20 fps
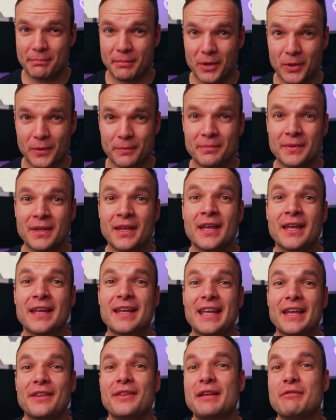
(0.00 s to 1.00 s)
moat?
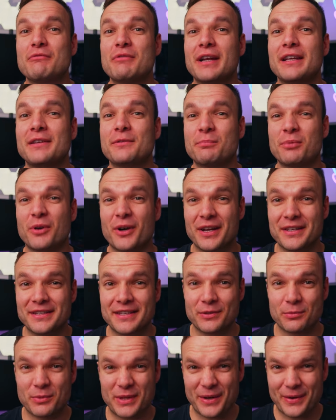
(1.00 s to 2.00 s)
Can they raise
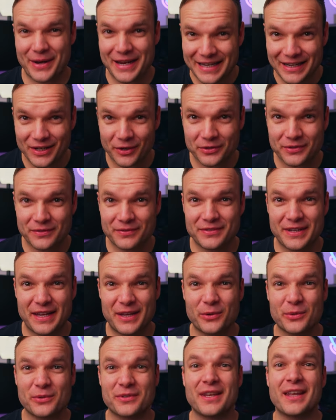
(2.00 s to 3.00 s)
prices without any loss of
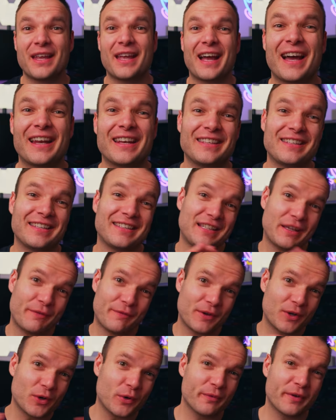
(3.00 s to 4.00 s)
sales? And is it
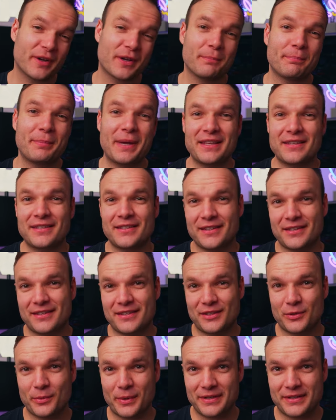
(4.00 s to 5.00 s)
difficult for competitors
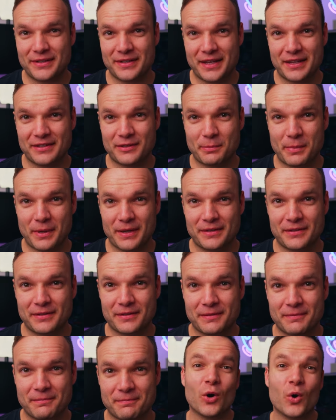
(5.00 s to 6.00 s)
to enter their
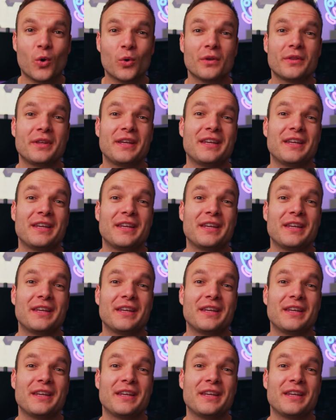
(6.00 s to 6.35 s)
space? All of